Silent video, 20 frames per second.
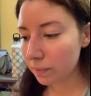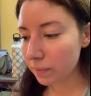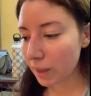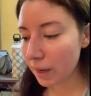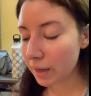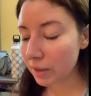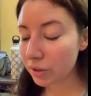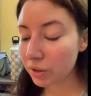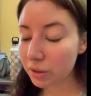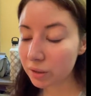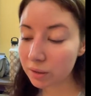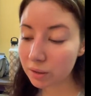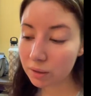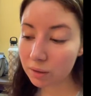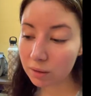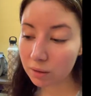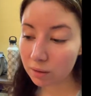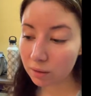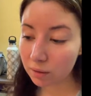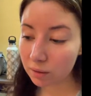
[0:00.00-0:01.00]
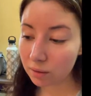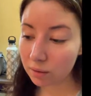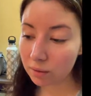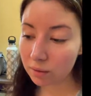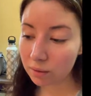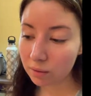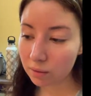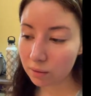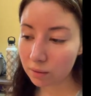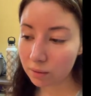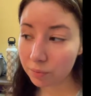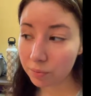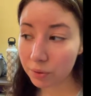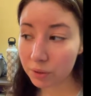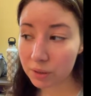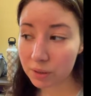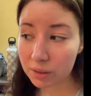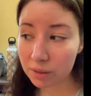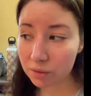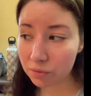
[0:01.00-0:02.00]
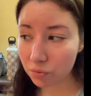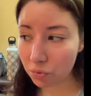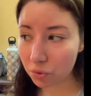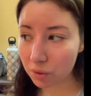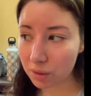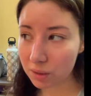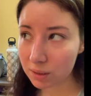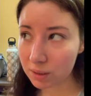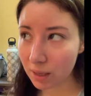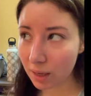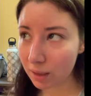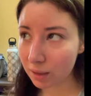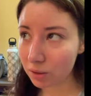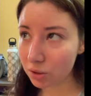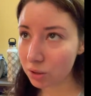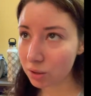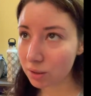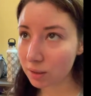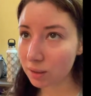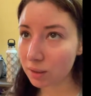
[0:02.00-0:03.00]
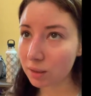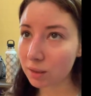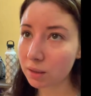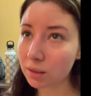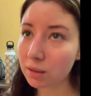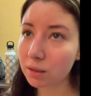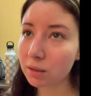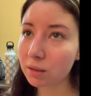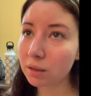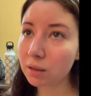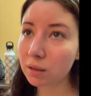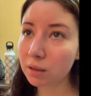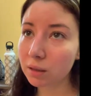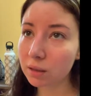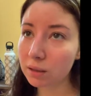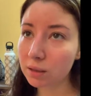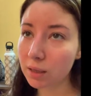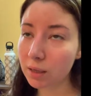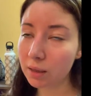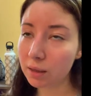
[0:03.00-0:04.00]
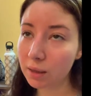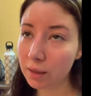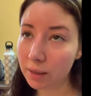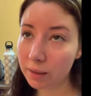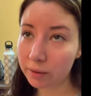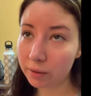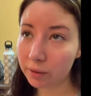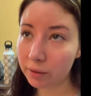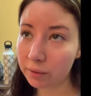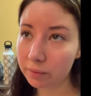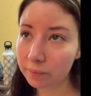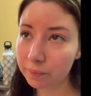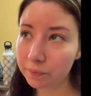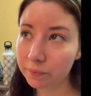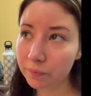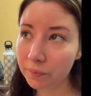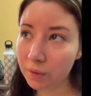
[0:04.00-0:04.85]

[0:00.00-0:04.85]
I heard the person's voice actually a day later,